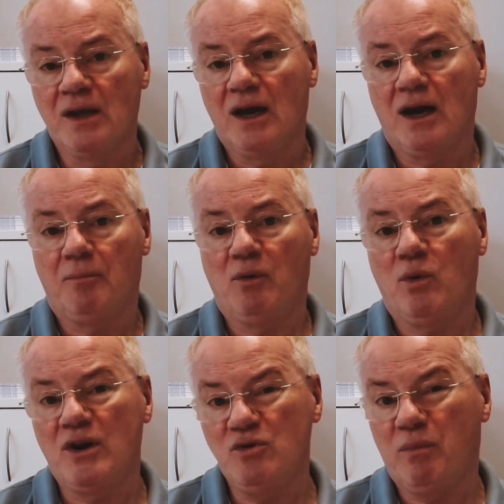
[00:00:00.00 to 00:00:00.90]
But
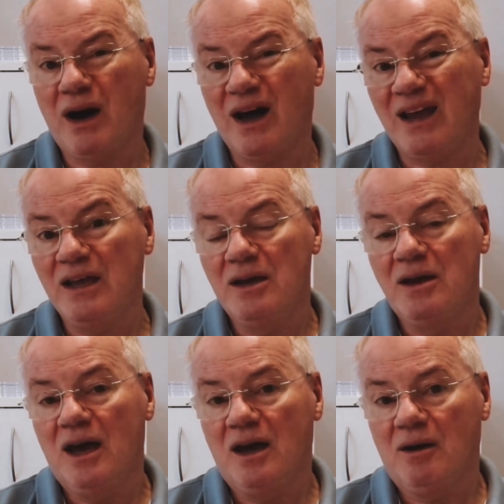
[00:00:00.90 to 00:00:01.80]
when you buy
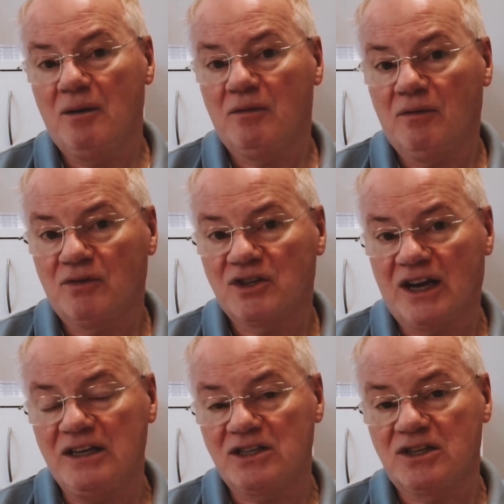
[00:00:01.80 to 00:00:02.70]

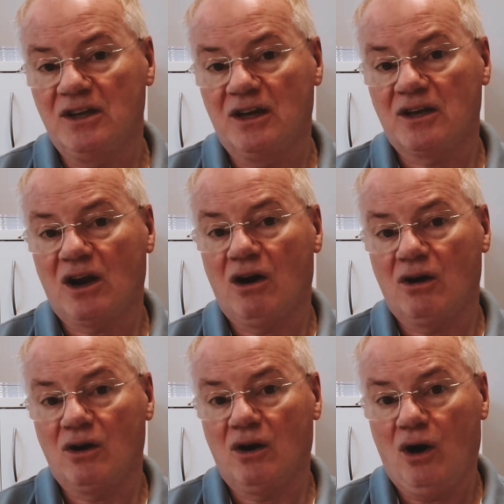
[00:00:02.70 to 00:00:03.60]
sites that
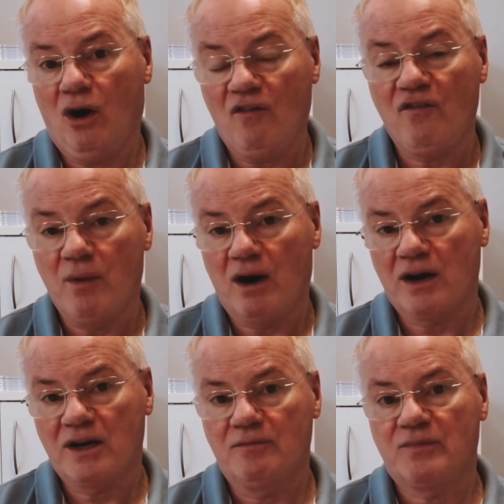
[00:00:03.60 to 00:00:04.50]
are off
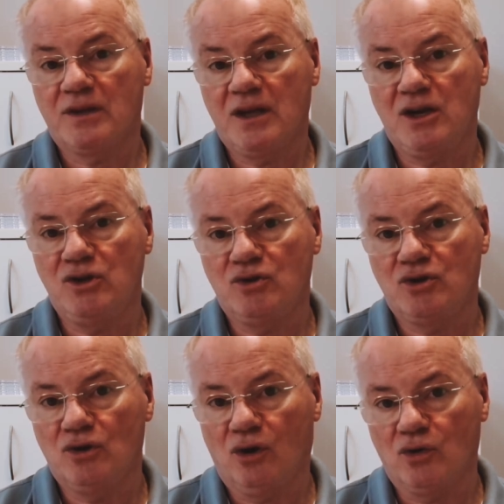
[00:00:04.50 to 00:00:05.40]
market, then you
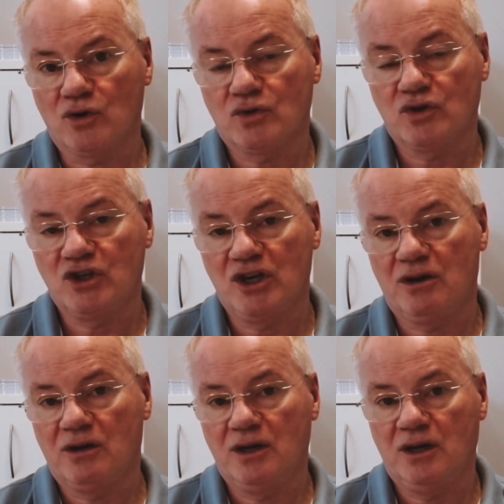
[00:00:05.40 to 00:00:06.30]
can also
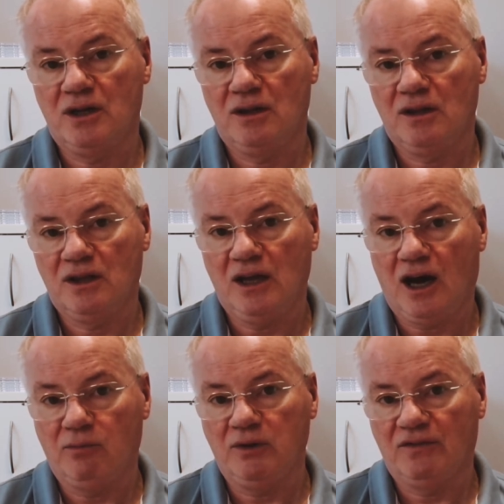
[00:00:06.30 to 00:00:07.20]
share in the
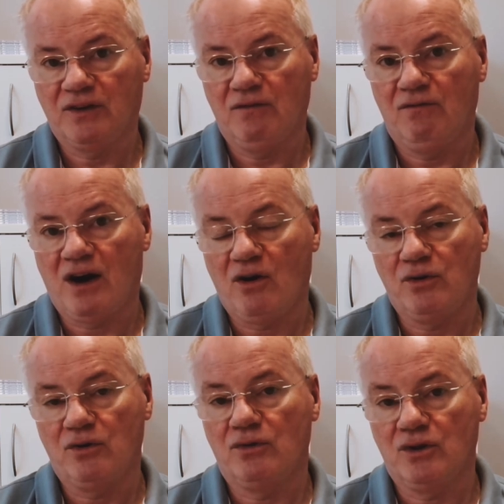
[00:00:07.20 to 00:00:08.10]
uplift in
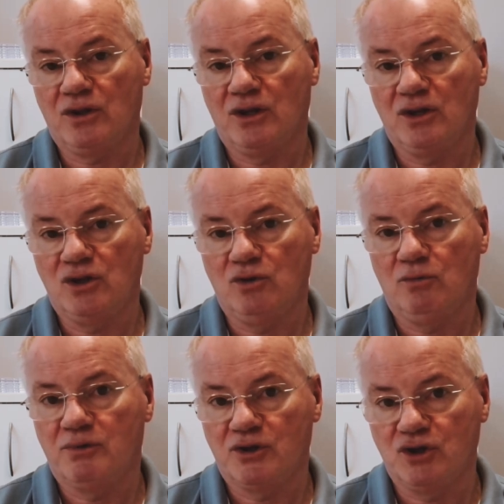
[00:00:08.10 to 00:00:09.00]
value that you
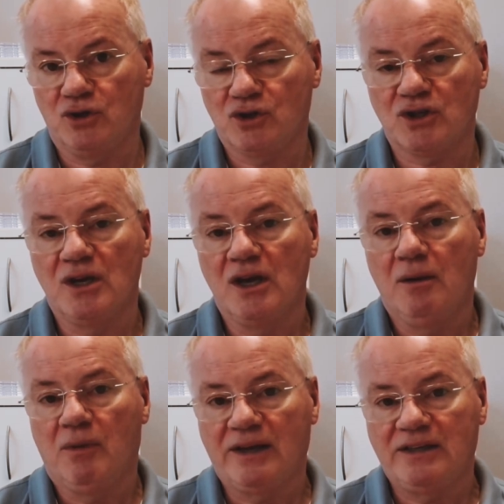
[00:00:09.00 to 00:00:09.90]
produce
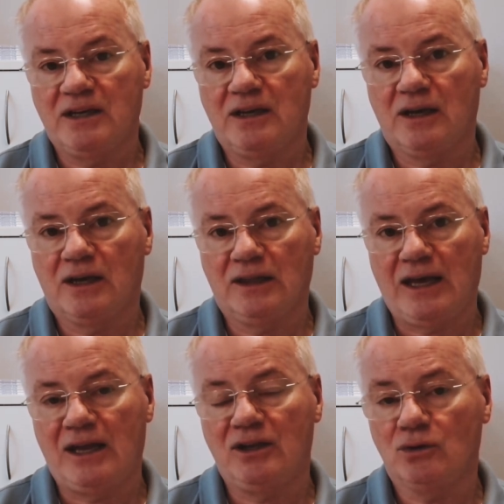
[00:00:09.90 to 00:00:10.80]
by taking a
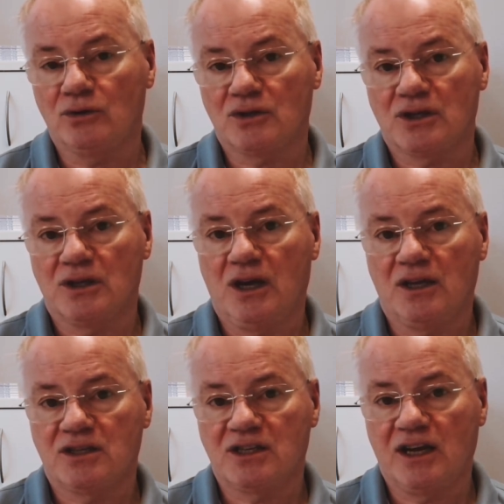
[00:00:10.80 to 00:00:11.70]
landowner's
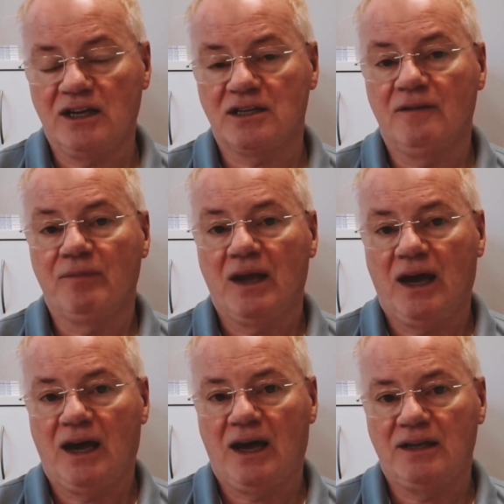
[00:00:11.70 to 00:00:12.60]
site
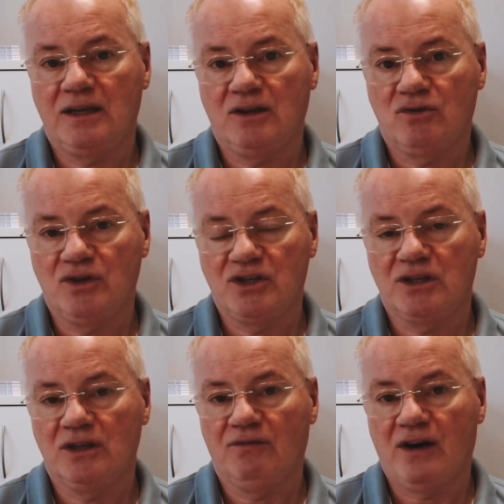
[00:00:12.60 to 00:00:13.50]
and
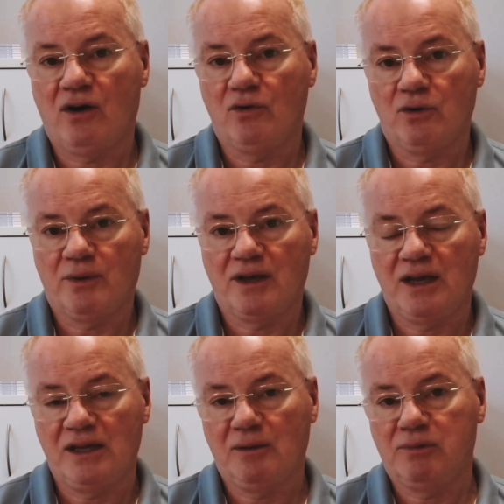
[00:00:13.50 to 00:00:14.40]
increasing the value by
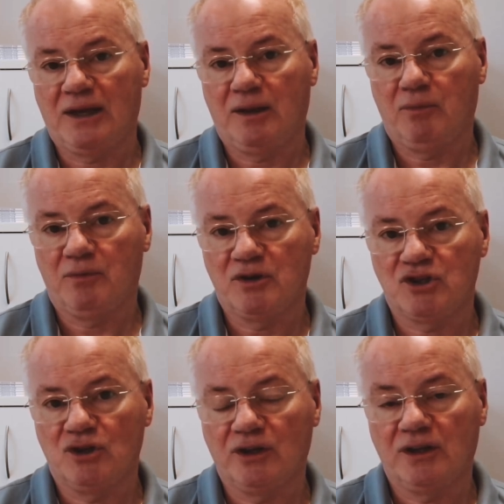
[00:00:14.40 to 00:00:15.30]
gaining planning
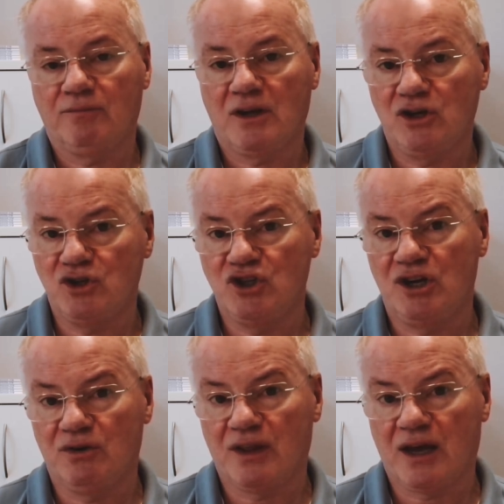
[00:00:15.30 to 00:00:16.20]
permission on it, and you
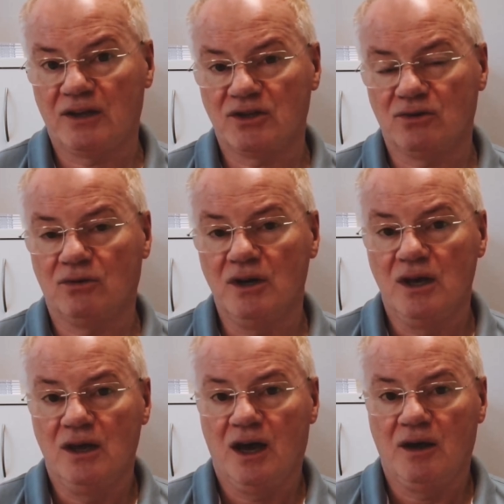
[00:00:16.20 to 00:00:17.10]
share that. So
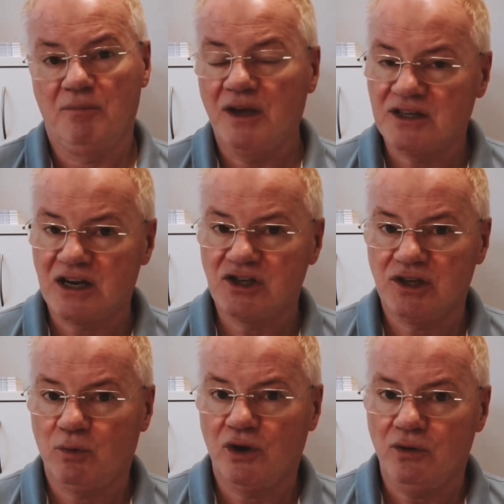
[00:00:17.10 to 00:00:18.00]

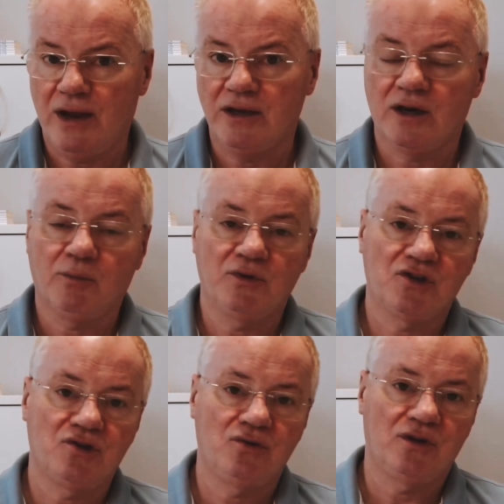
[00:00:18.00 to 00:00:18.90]
essentially what you end up is
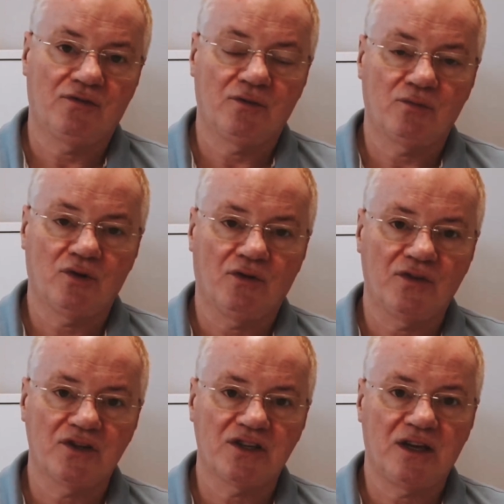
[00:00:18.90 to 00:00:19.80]
two different
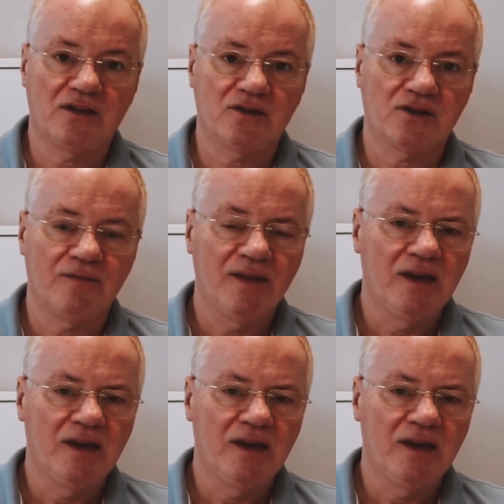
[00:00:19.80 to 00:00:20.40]
profit centers.